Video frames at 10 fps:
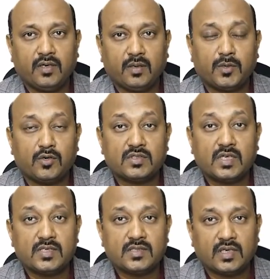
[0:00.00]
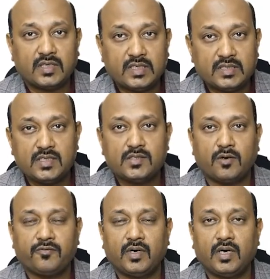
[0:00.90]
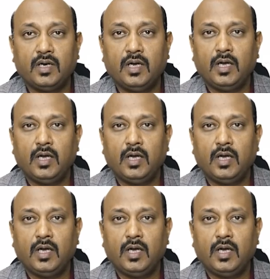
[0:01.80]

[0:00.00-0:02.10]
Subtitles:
because there is a disease of a